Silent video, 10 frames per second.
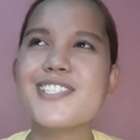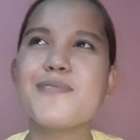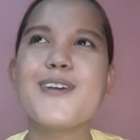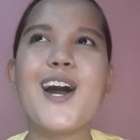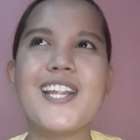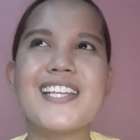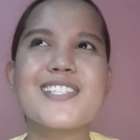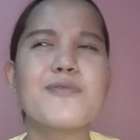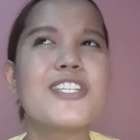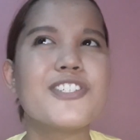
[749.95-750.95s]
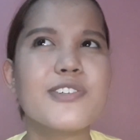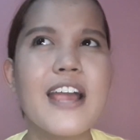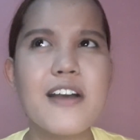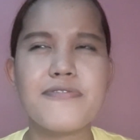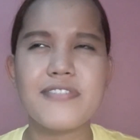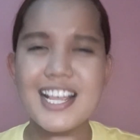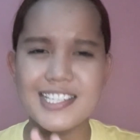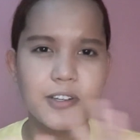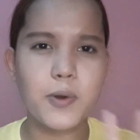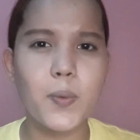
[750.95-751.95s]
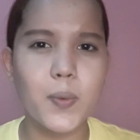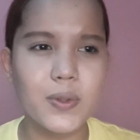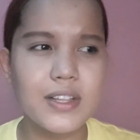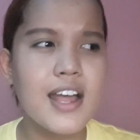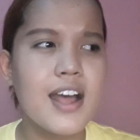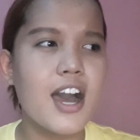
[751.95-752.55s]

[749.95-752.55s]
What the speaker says: to be honest, witchcraft as a whole